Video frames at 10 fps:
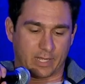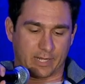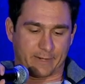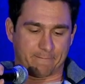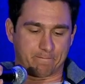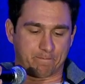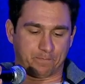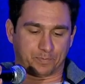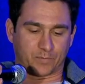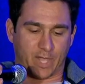Um,
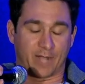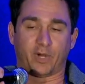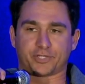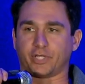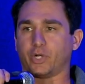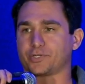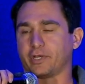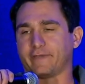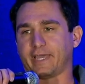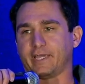and I'm also the host
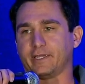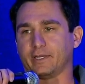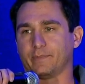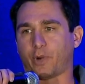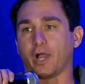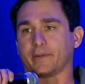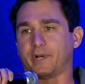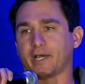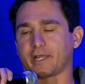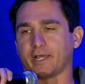of a pod
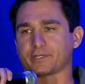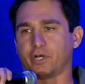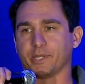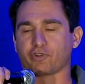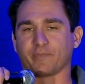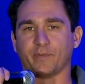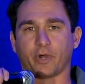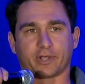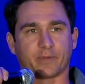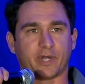podcast called the Crypto
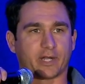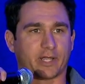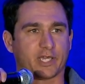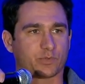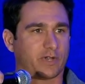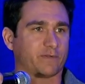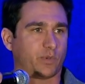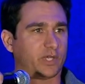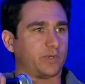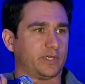Marketing Podcast, where every
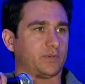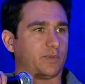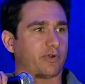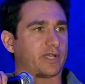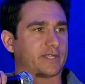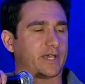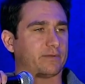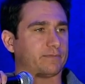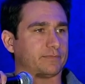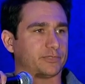week we, we break
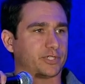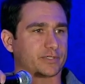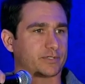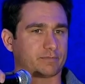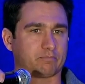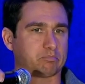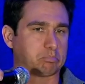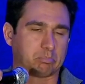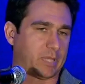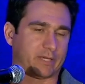down just
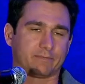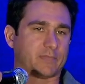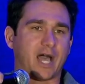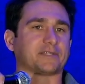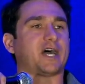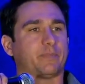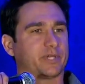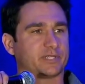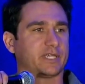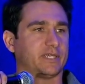like hot
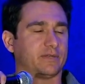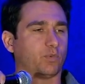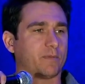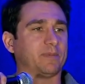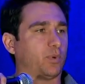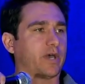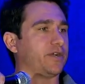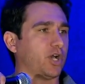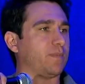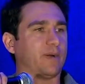topics in what people want to
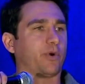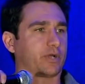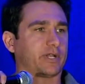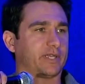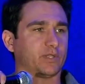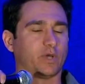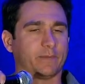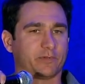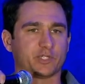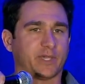know about marketing in the
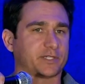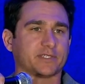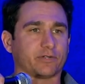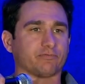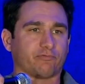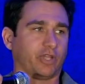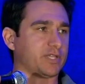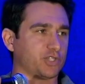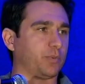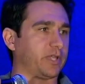Web3 space because there really
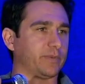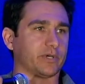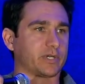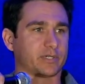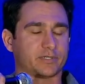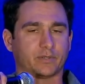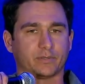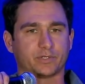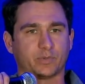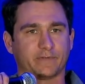is no playbook.
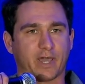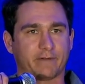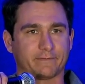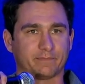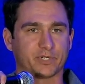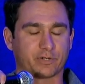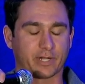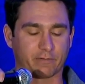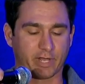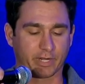So, so we've kind of been
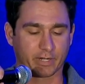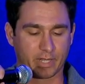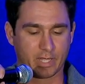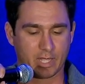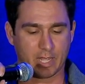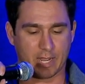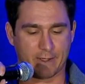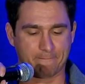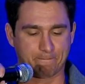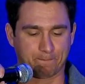trying to write it.
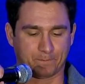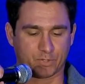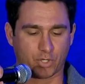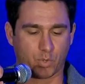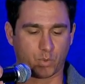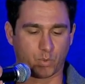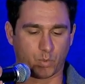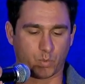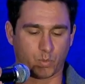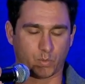Um, so
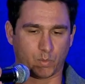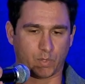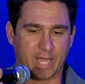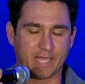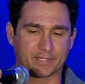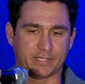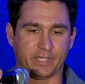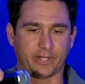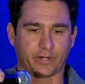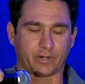last
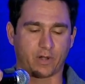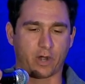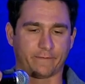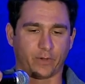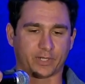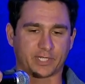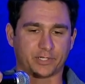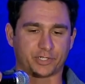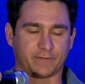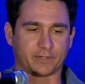year, our focus
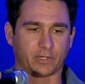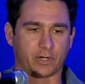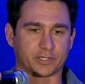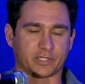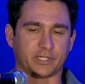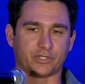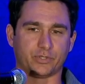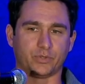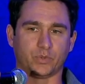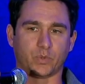has shifted largely
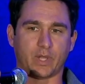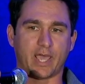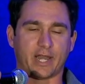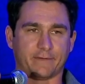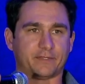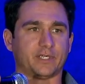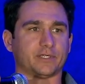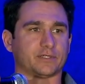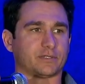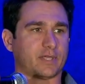to
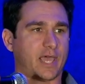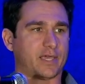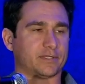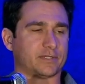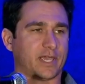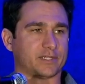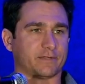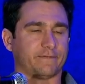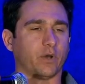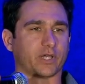NFTs as, as
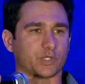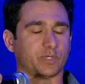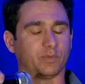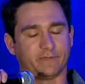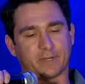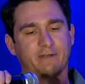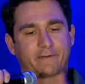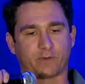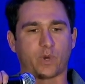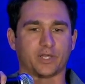the focus. We, have been
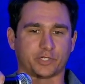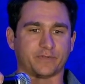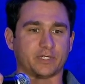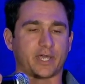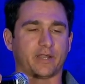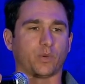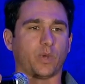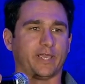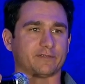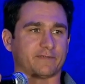around for a while, so we've seen kind of the
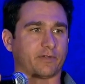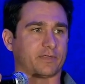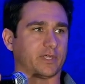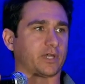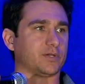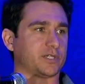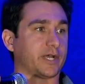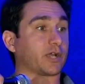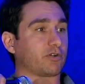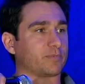waves of everything that goes
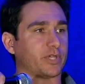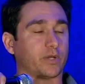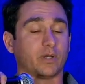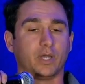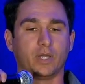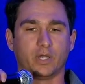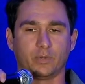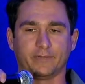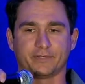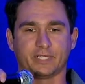on in crypto.
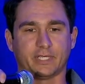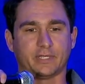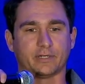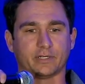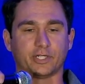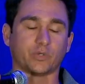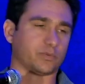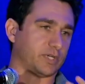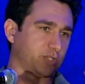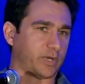We've seen, you
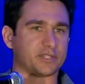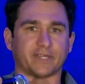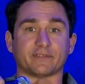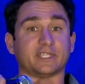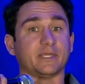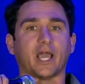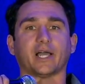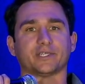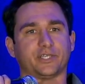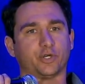know, in 2017, the
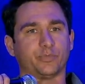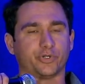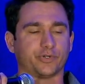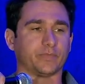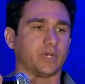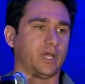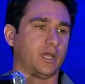ICO boom.